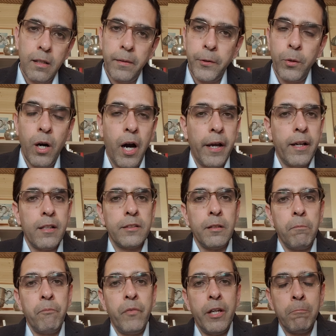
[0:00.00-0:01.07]
you hire
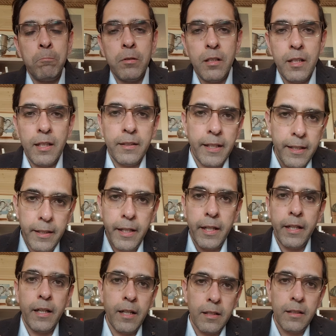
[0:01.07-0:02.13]
some people and they
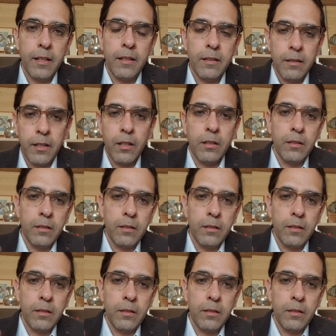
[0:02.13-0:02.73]
dig, and then